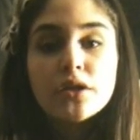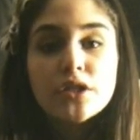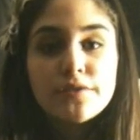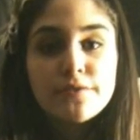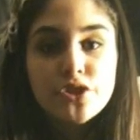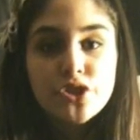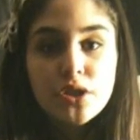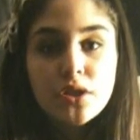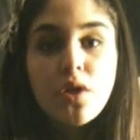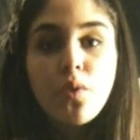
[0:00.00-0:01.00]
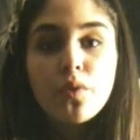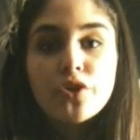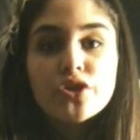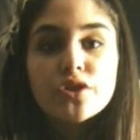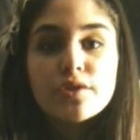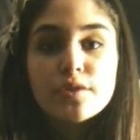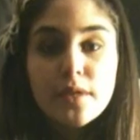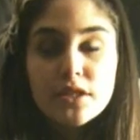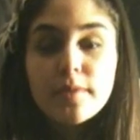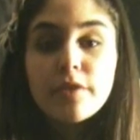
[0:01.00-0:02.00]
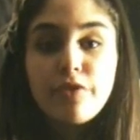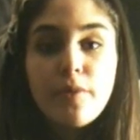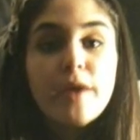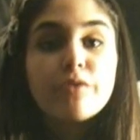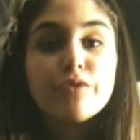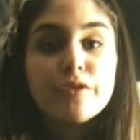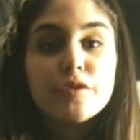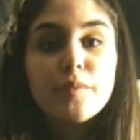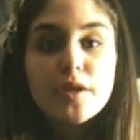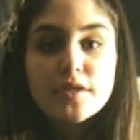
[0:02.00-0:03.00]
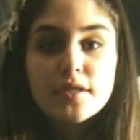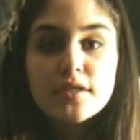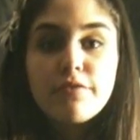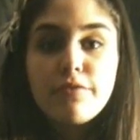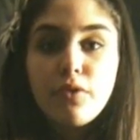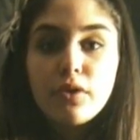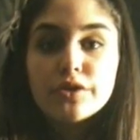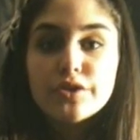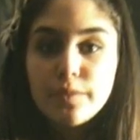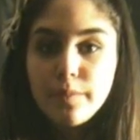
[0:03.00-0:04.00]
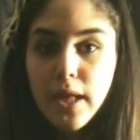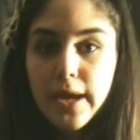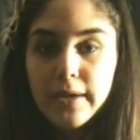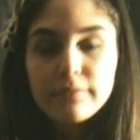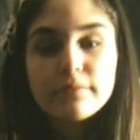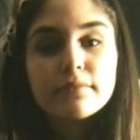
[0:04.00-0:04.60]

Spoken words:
division, which is responsible for about 50% of world supply.